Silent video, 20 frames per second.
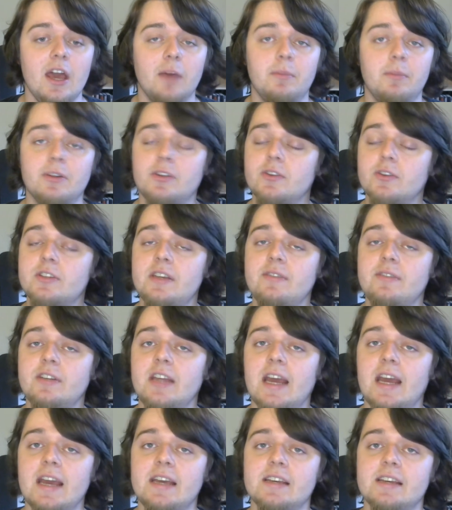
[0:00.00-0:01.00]
but there's
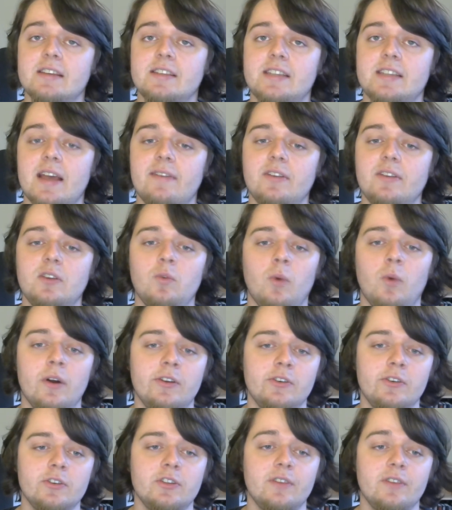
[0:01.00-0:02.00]
even a 7
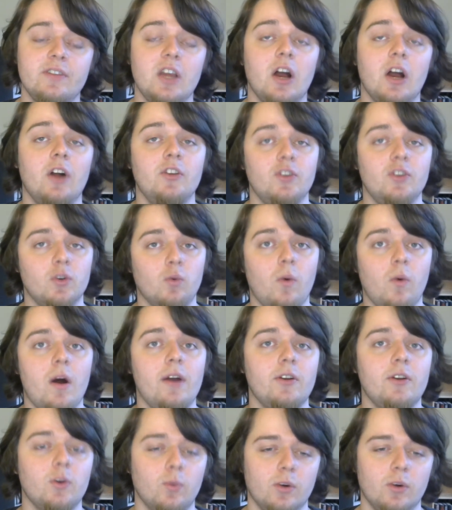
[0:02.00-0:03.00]
Wonders of the
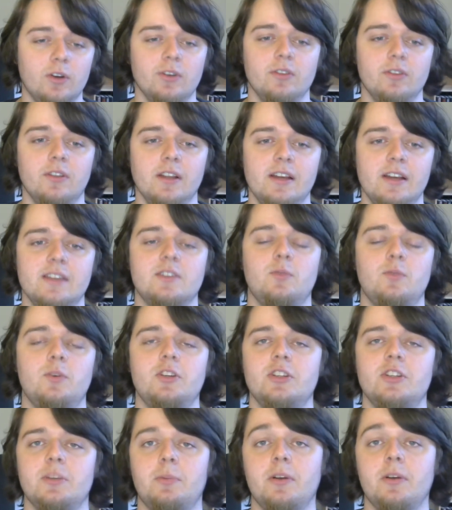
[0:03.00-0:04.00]
Underwater World list,
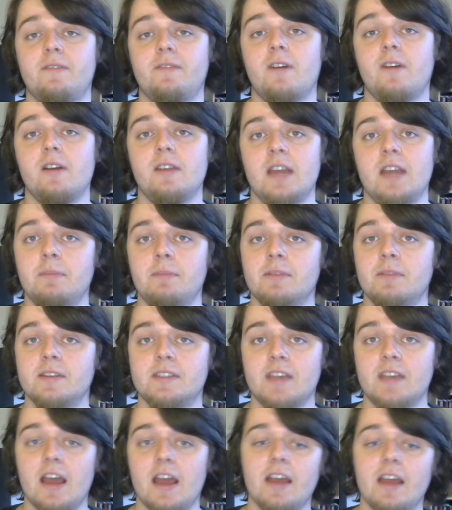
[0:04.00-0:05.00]
which is a pretty fun name to
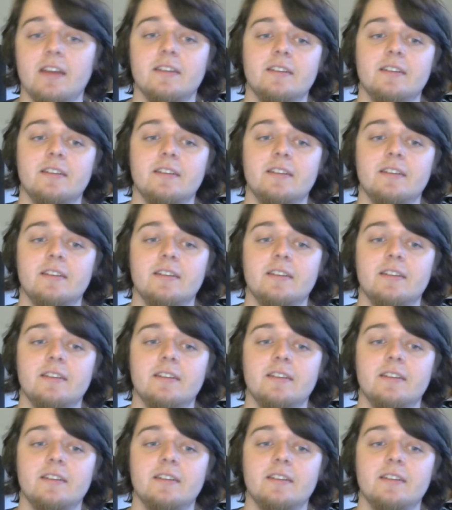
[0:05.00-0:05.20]
say.